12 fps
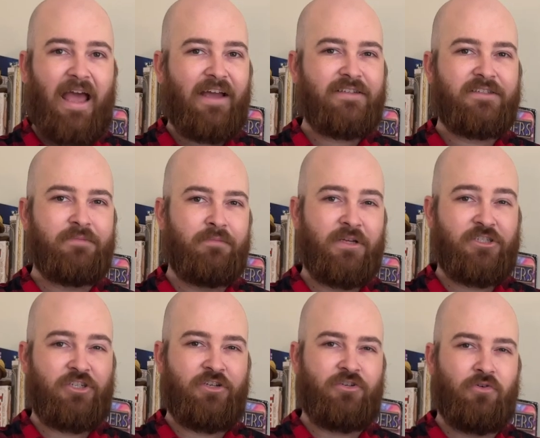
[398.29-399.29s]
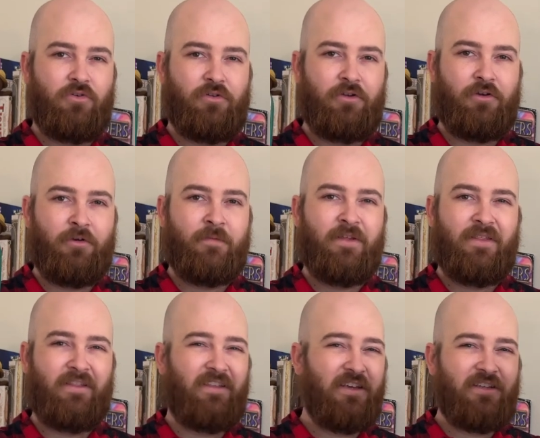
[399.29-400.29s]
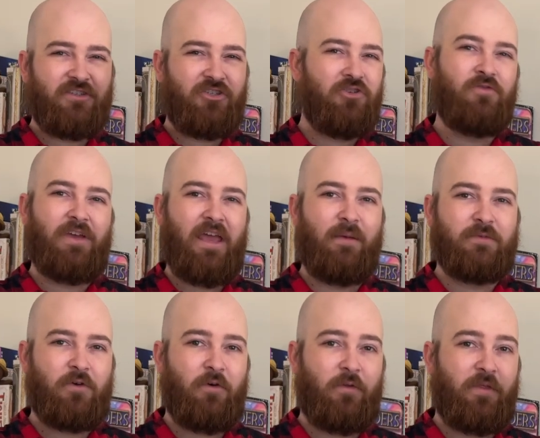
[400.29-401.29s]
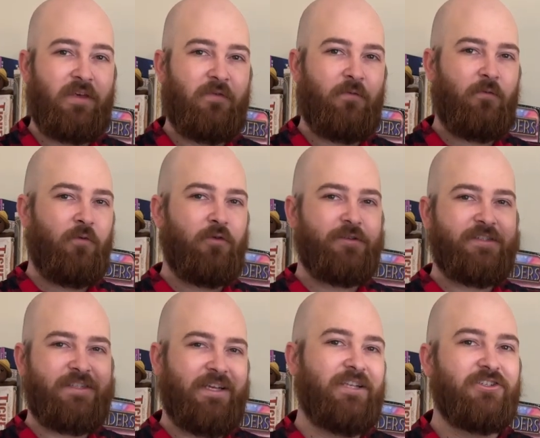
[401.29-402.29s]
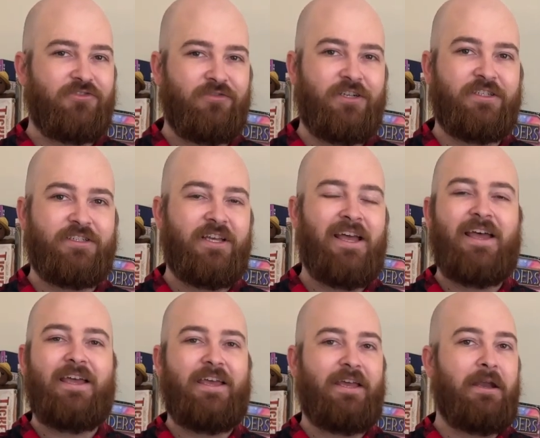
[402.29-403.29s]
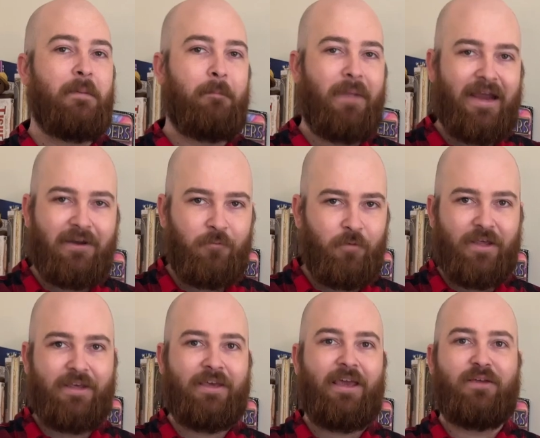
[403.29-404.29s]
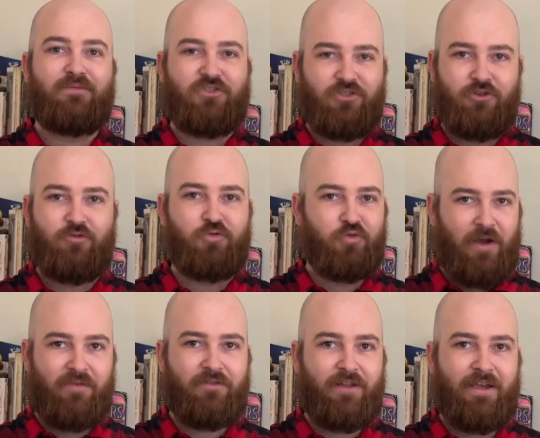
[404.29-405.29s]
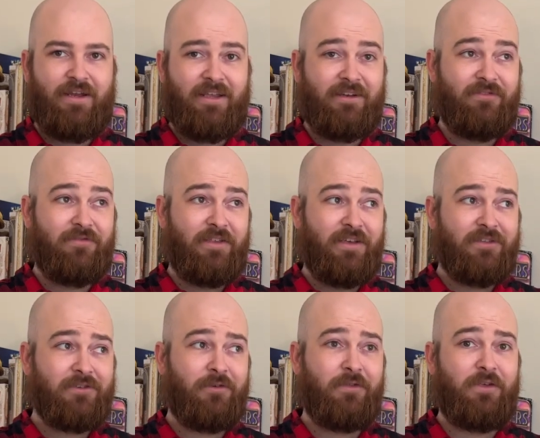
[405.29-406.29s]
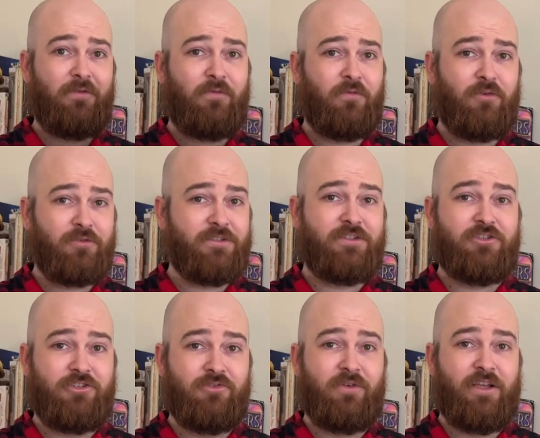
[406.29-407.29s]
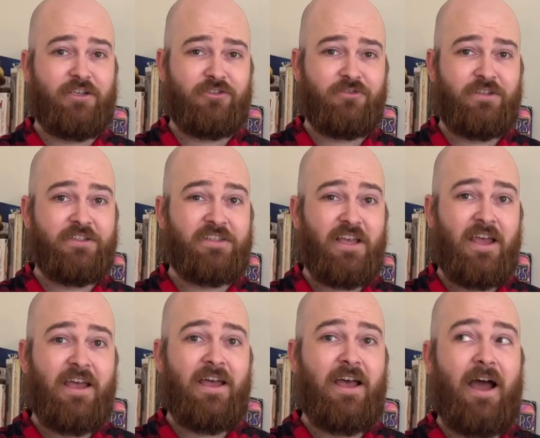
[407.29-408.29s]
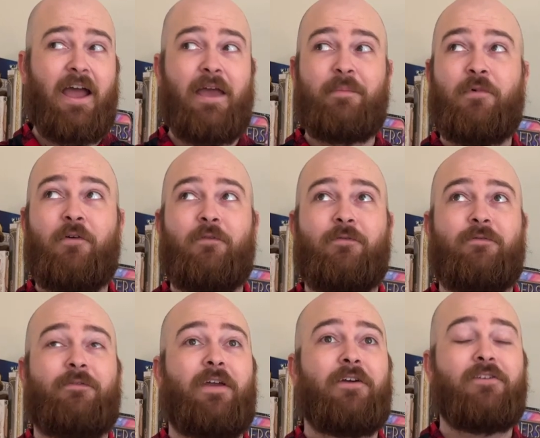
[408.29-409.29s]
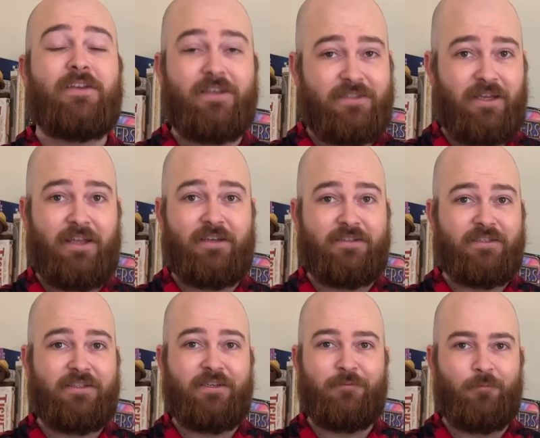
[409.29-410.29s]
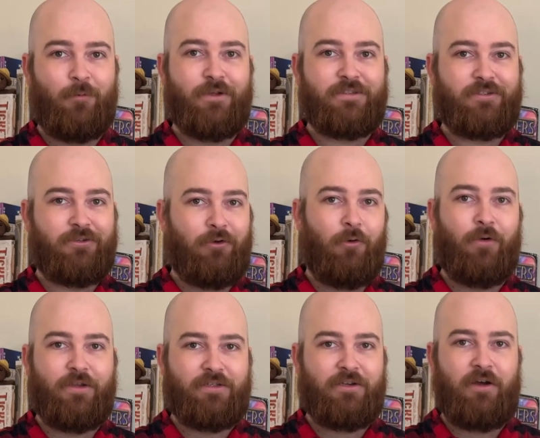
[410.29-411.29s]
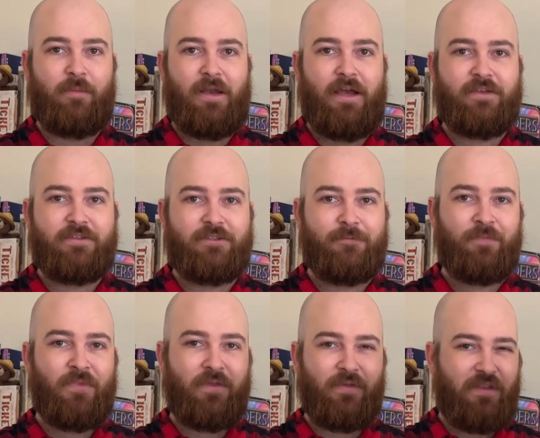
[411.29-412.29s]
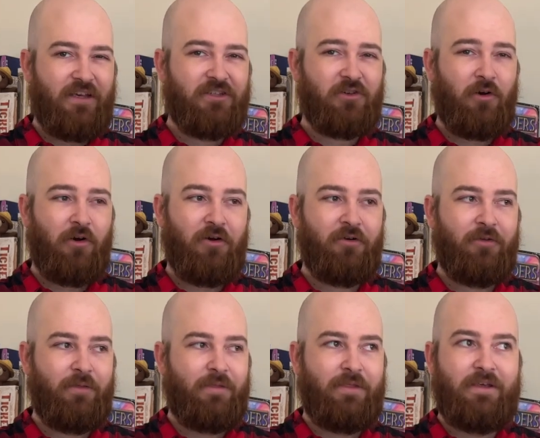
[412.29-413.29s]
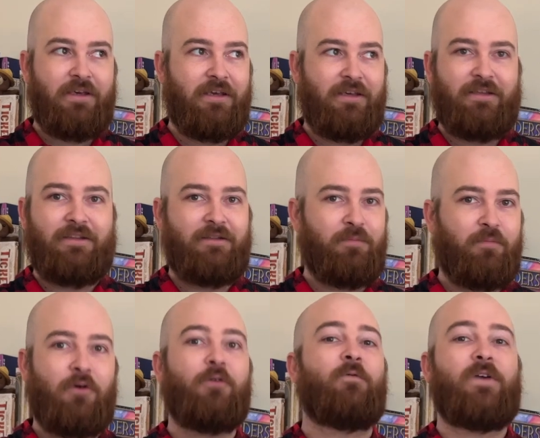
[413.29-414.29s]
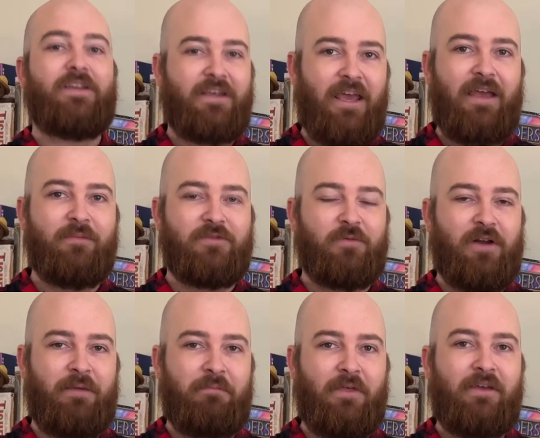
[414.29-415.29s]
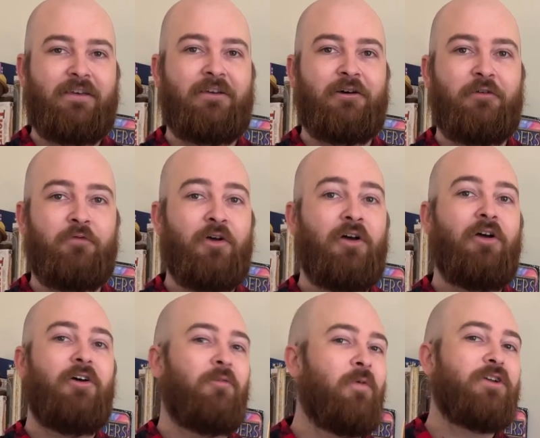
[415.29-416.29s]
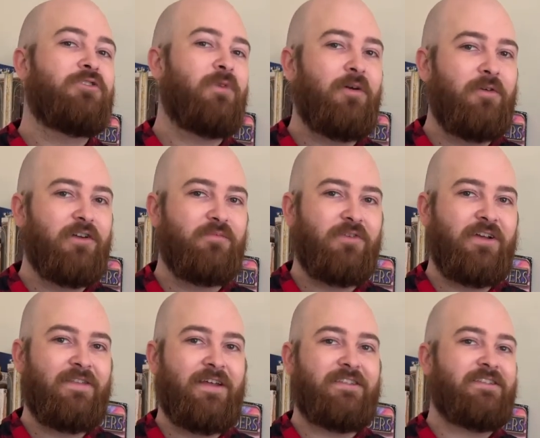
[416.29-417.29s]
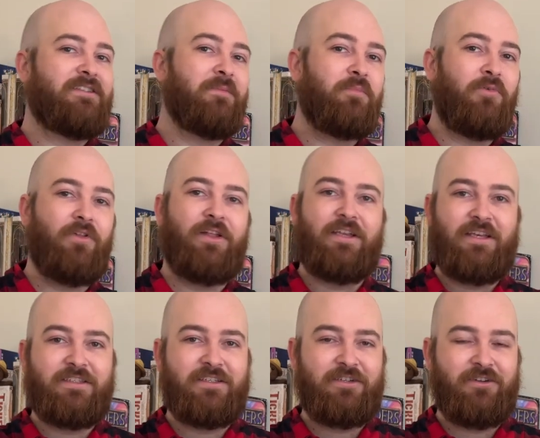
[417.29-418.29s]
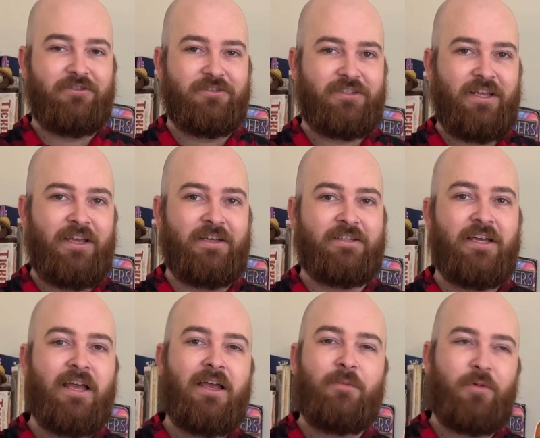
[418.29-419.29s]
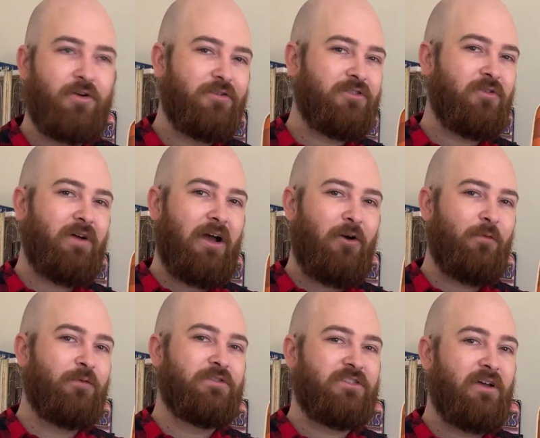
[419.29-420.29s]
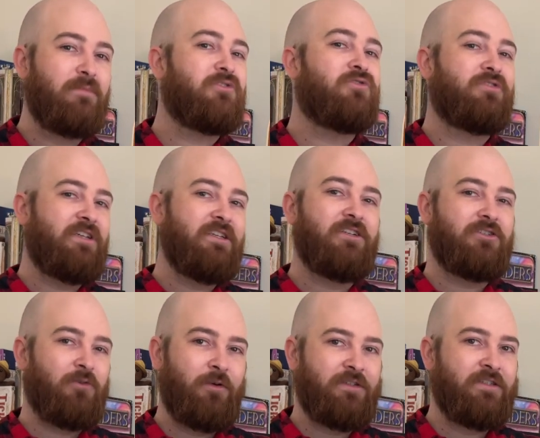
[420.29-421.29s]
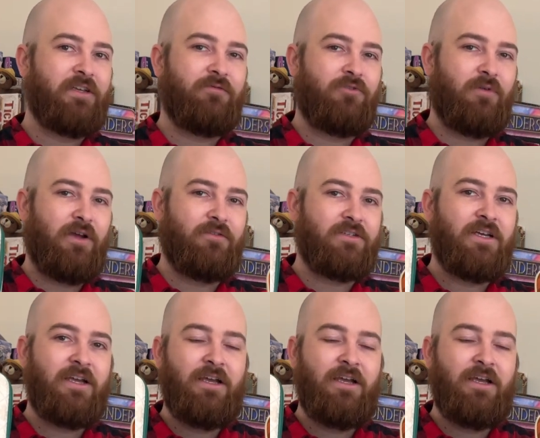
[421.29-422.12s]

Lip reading: As mentioned earlier, these two games are the first entries in Bitewing Games' new travel line, and if these are the first two entries, I am very excited to see what's going to come next. These are the perfect games when I'm thinking of what do I want to bring that's simple and easy to understand, but also offers some strategic choices every round.